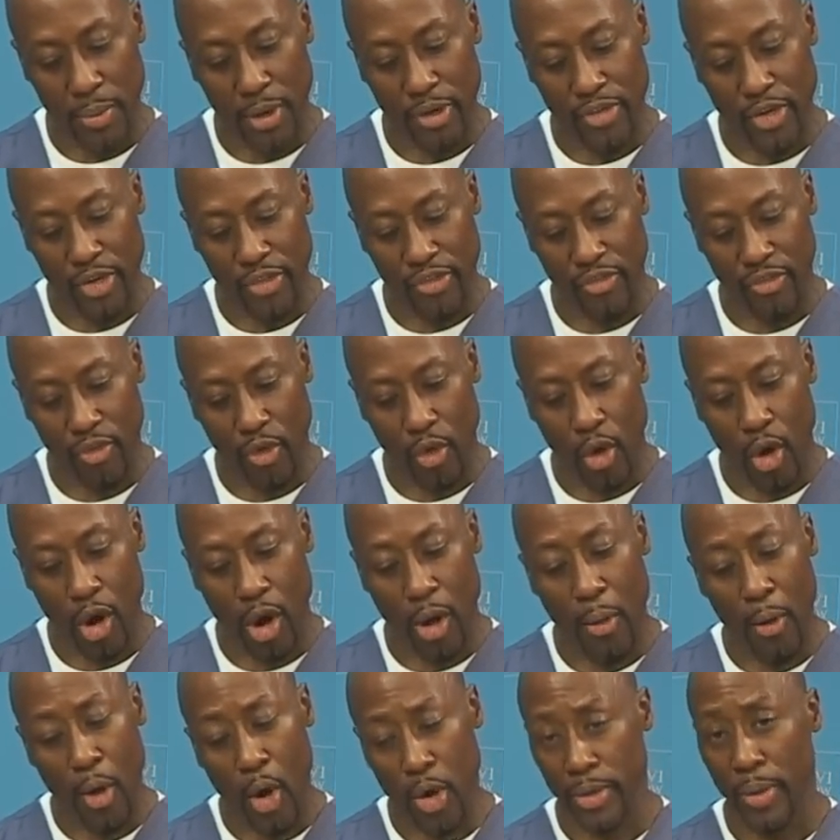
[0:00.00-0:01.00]
of your
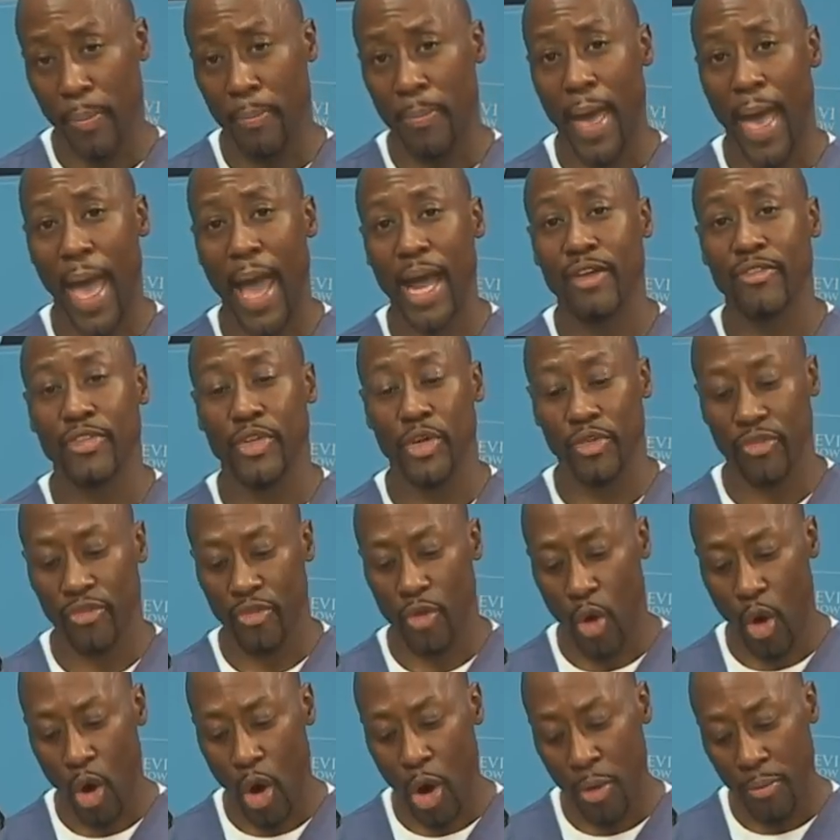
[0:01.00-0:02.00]
forearm or the back of your
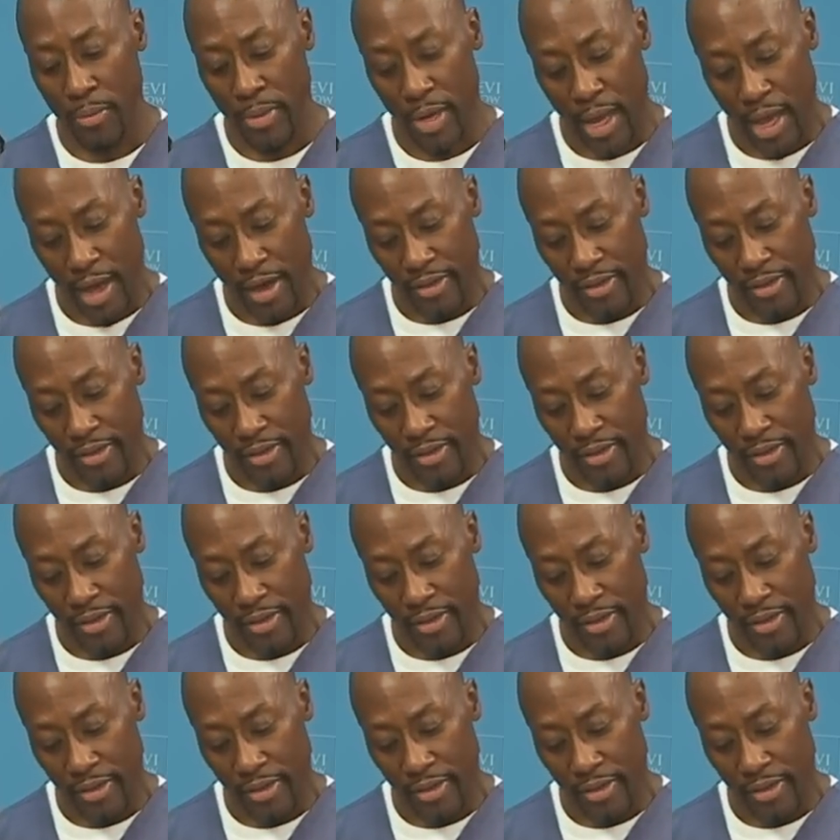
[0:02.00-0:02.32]
forearm,